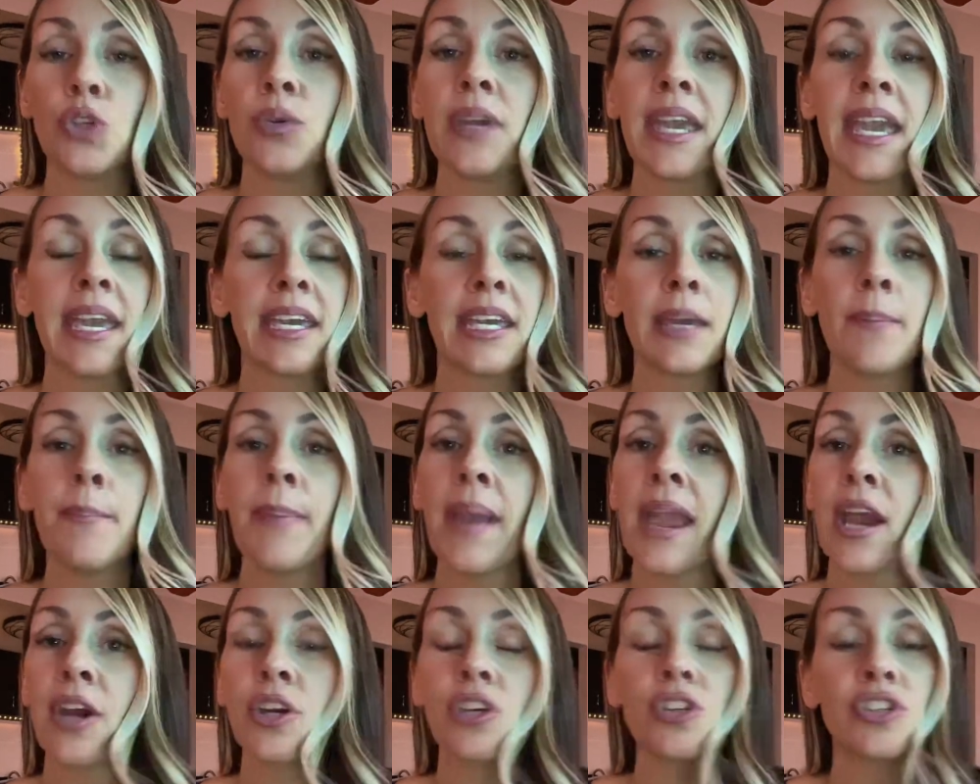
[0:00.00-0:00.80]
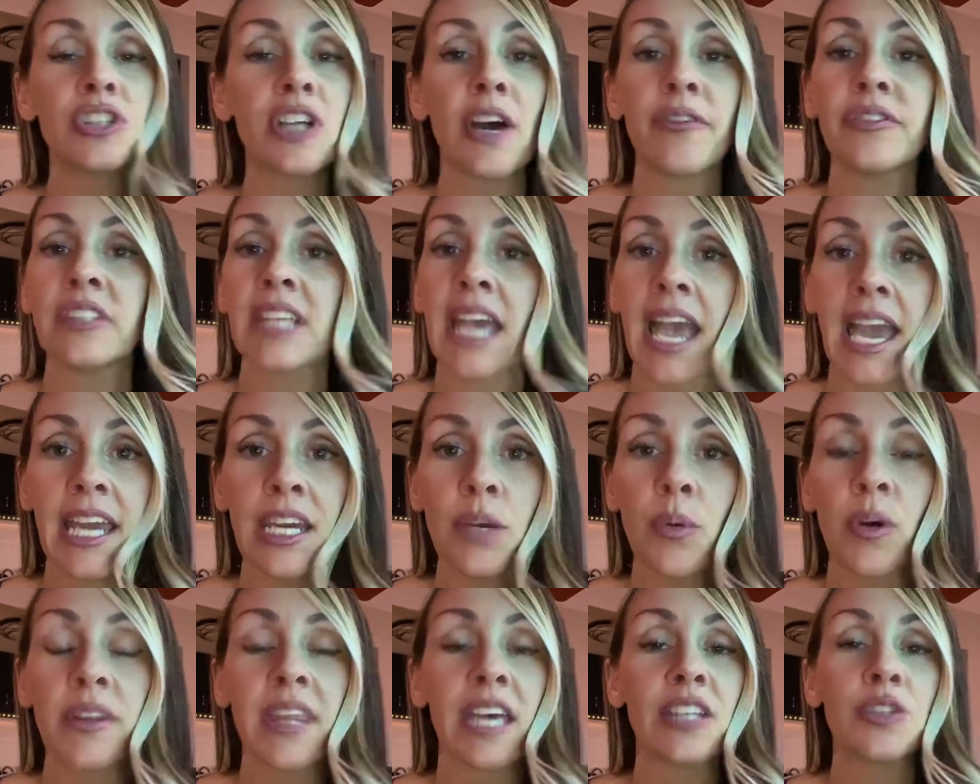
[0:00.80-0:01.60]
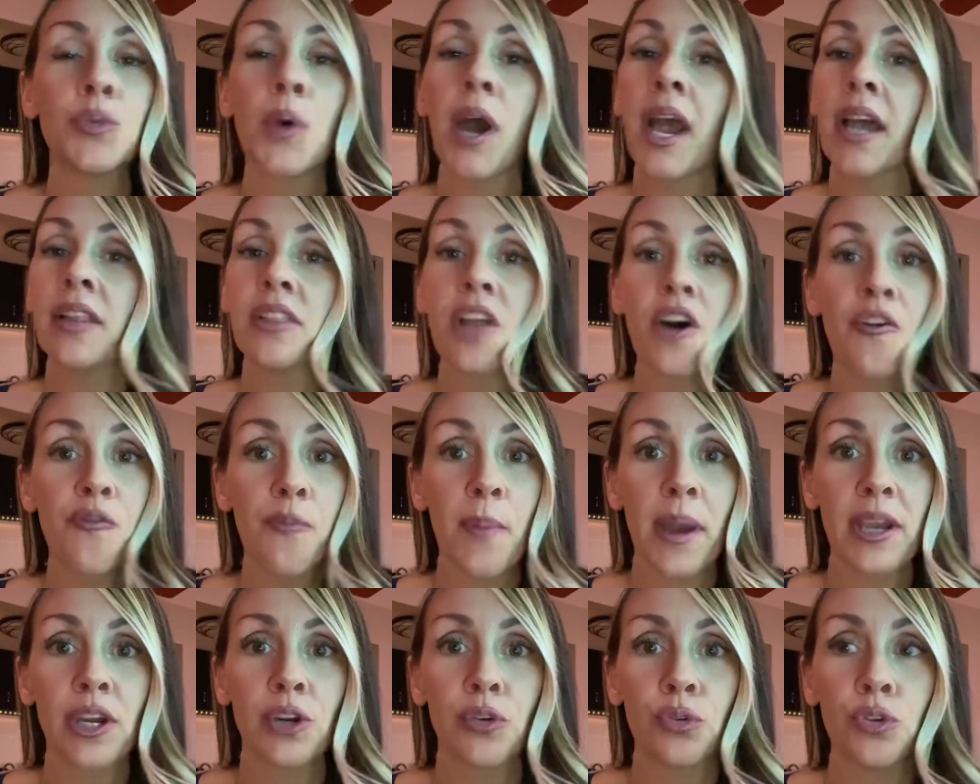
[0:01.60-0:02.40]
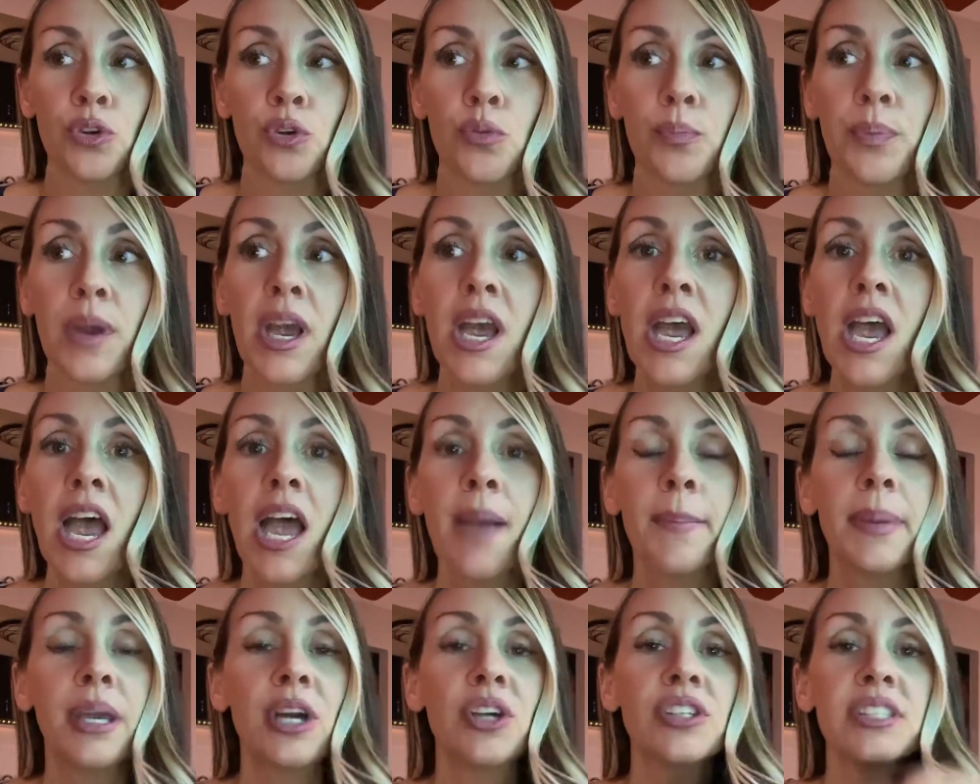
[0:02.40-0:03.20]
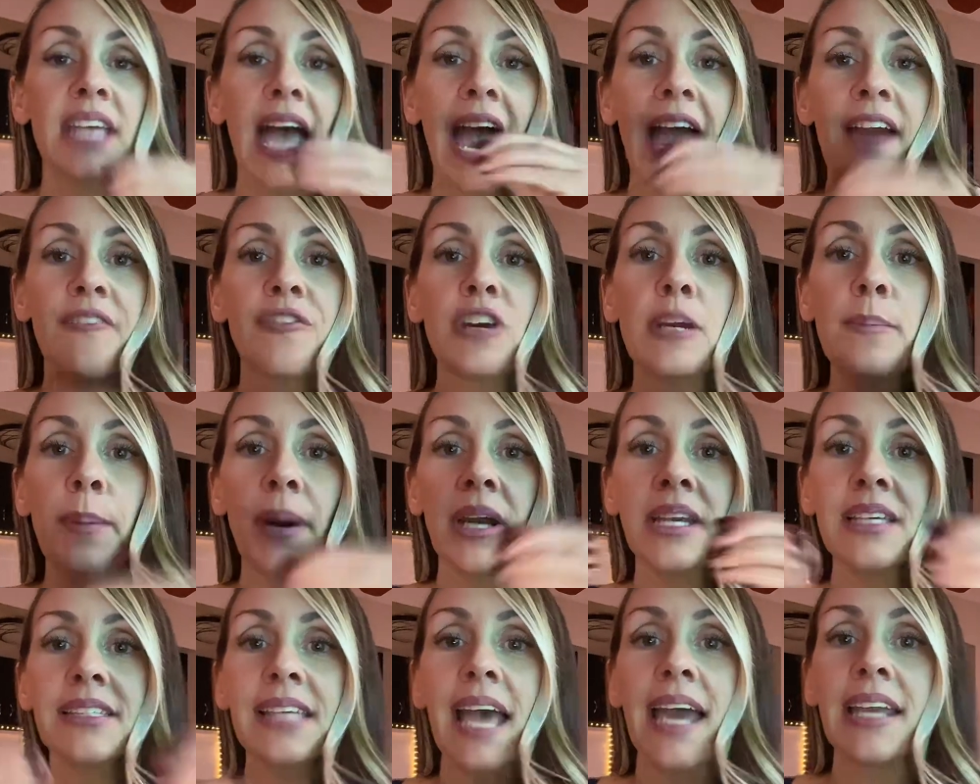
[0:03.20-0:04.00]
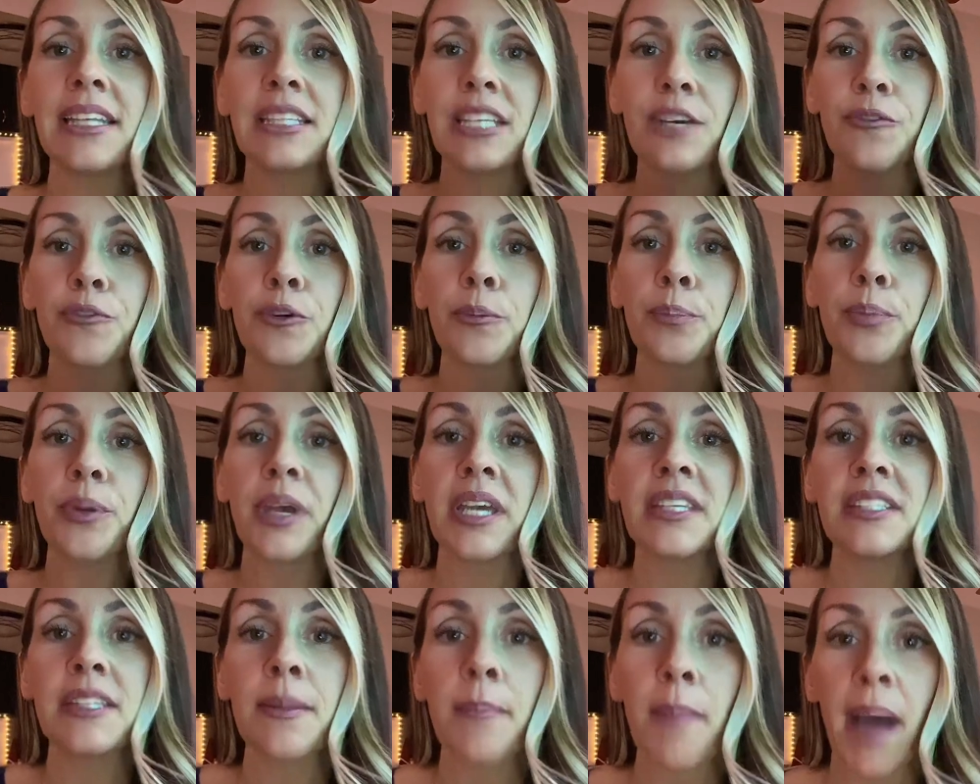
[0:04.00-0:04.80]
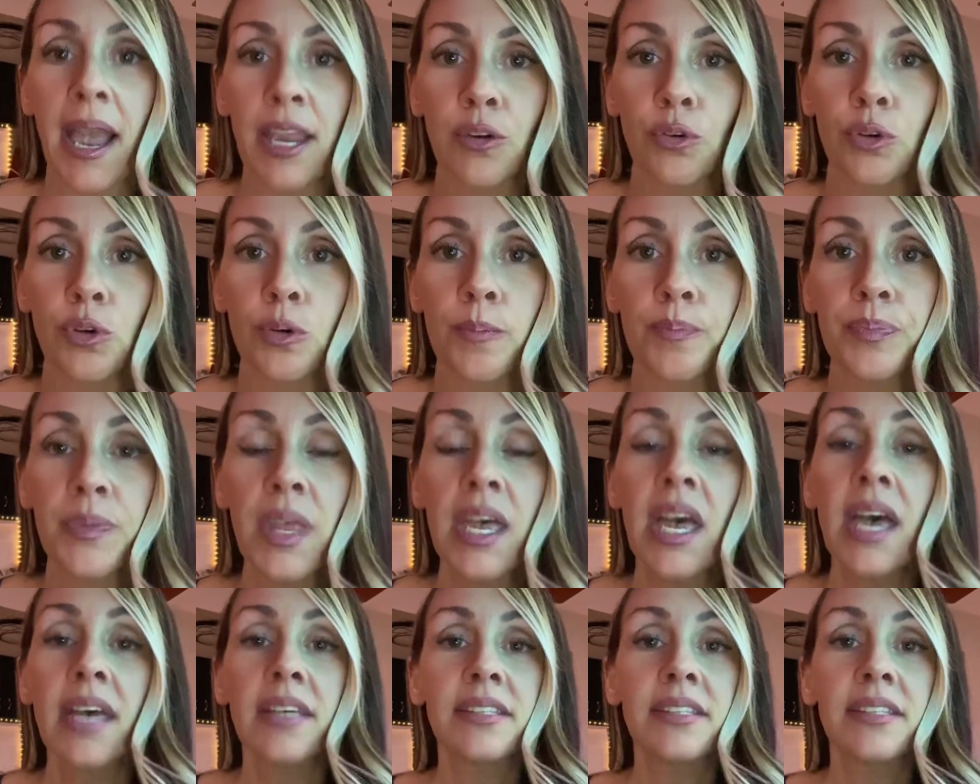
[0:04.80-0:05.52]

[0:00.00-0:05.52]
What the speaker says: You can't compare yourself to anyone. That's why I love my group, because everybody's at a different place in my group.